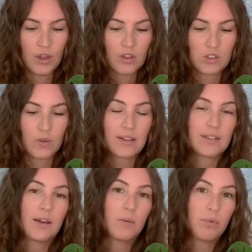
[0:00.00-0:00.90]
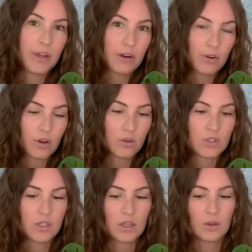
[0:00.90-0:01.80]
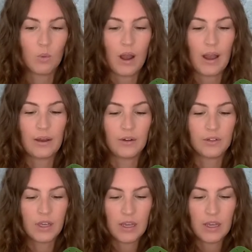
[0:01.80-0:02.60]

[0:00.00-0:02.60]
So that's how the plant grows in the wild,